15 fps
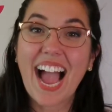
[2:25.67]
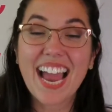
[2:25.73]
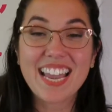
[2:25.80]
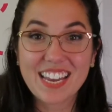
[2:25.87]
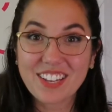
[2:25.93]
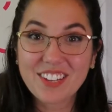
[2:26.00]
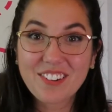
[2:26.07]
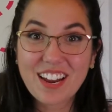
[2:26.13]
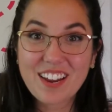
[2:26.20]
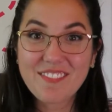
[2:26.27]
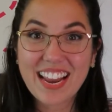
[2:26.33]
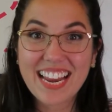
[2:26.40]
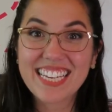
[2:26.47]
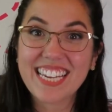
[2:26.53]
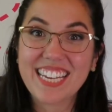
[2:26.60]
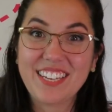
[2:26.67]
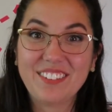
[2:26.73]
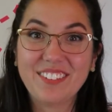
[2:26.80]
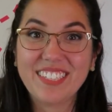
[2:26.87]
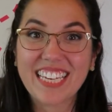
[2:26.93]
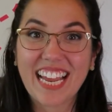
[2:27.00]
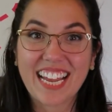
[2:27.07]
Another great way to
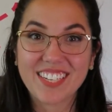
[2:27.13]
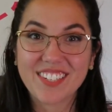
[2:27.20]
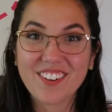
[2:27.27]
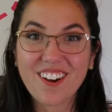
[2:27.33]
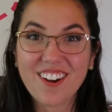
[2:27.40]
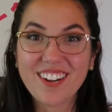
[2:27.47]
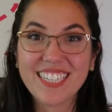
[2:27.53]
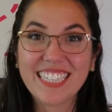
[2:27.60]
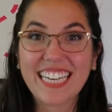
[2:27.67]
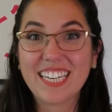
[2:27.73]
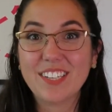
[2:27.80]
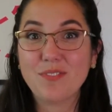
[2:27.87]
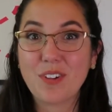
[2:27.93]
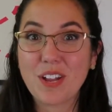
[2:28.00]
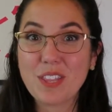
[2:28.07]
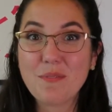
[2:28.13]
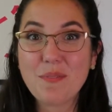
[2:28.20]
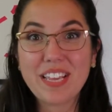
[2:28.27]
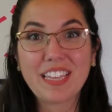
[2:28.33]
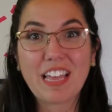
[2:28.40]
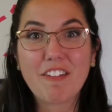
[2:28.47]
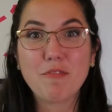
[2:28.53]
use task cards is one that
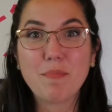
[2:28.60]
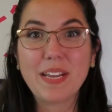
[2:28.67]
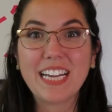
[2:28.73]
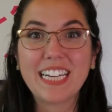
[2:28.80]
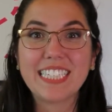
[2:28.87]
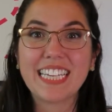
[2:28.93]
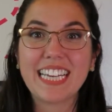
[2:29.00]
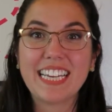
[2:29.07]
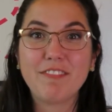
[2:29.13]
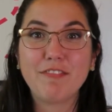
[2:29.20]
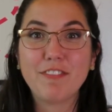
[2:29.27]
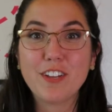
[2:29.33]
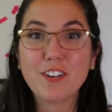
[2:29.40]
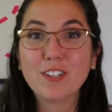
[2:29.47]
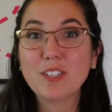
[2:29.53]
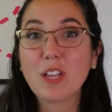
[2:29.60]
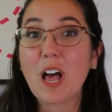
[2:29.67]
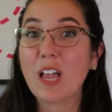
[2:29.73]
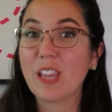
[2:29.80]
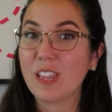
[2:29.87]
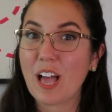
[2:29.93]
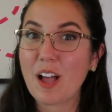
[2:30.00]
we love because it feels a
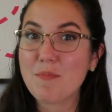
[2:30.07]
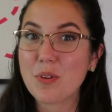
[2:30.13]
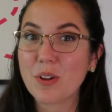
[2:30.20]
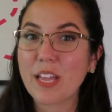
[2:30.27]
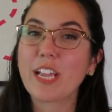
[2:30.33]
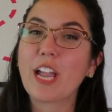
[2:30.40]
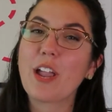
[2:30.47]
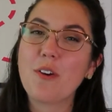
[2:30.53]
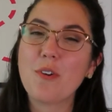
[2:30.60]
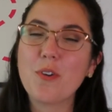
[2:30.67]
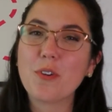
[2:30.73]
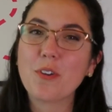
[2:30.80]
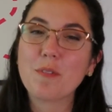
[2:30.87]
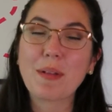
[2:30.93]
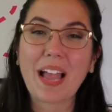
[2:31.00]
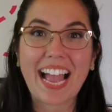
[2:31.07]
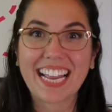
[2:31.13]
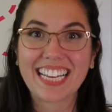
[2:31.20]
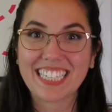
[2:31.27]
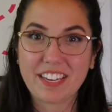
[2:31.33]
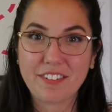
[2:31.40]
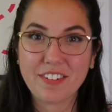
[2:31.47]
lot more like a whole group
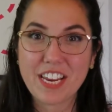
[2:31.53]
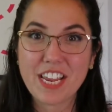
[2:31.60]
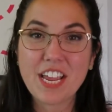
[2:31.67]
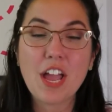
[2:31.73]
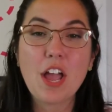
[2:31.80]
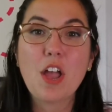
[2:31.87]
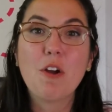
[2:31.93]
activity